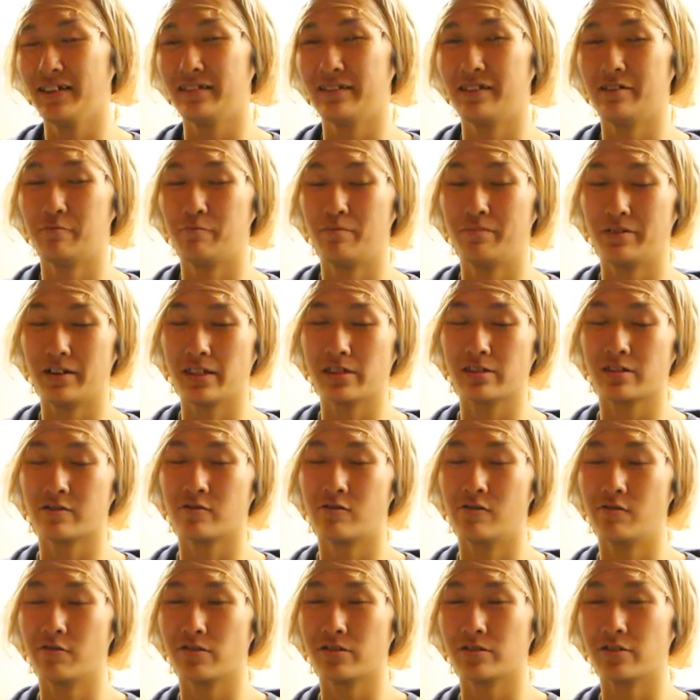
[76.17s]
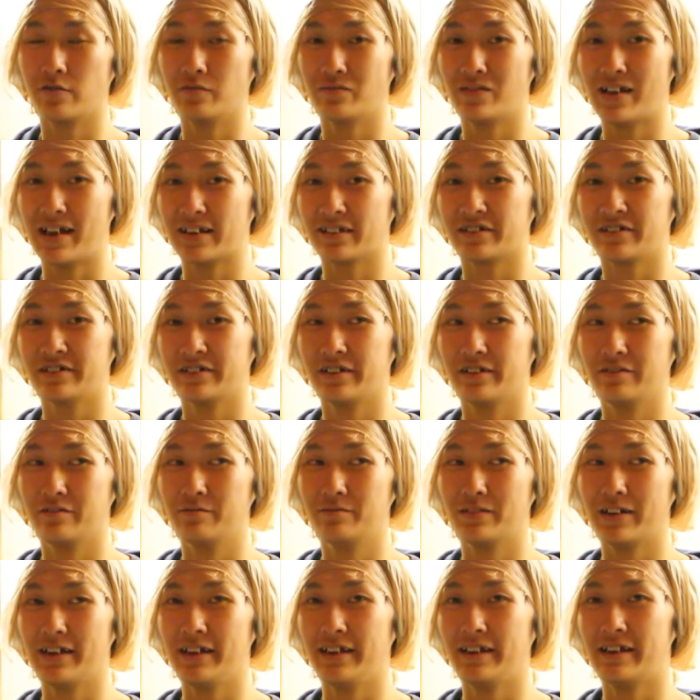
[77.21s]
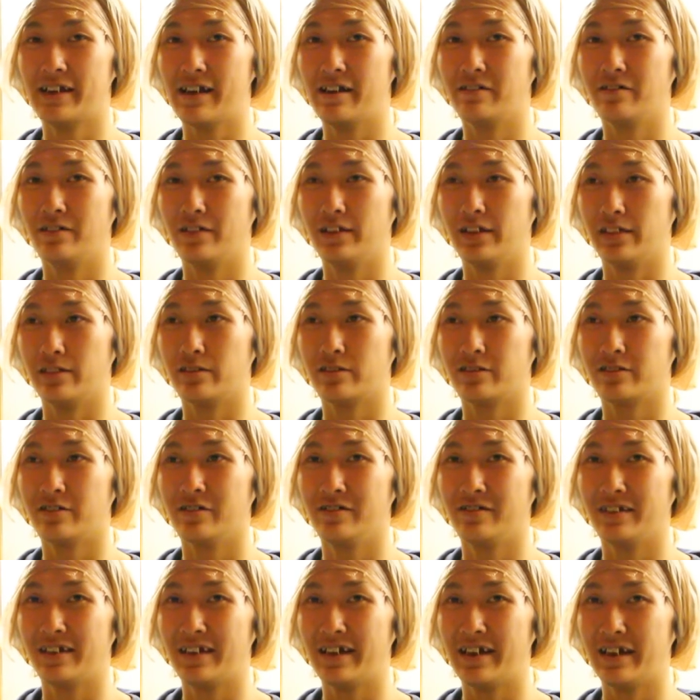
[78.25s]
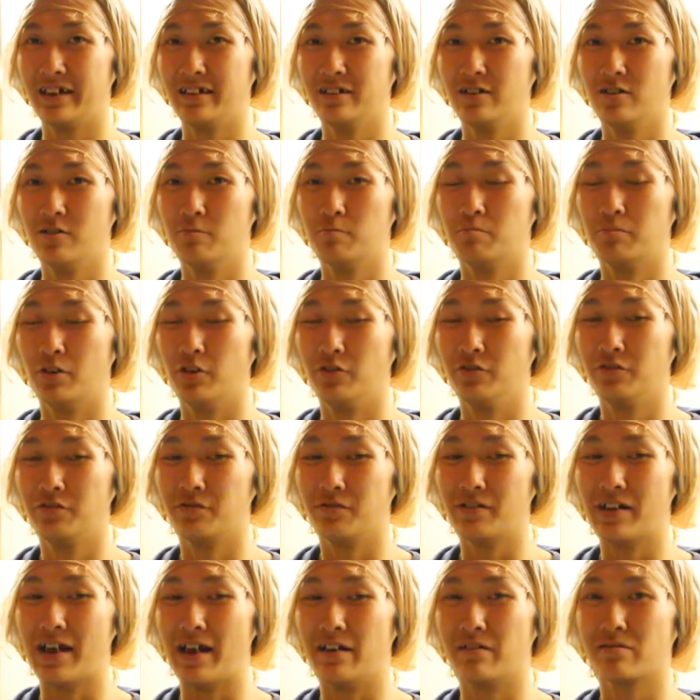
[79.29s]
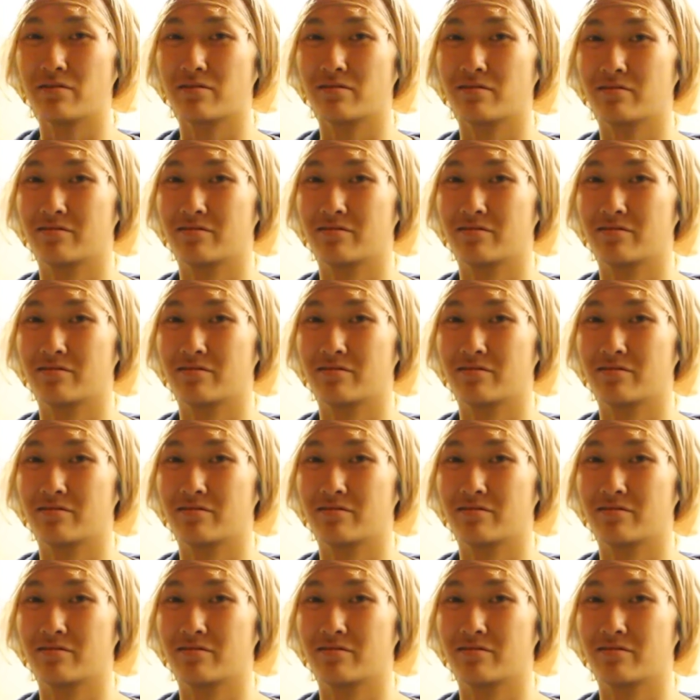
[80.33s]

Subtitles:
The best course of action right now is to get bone grafts.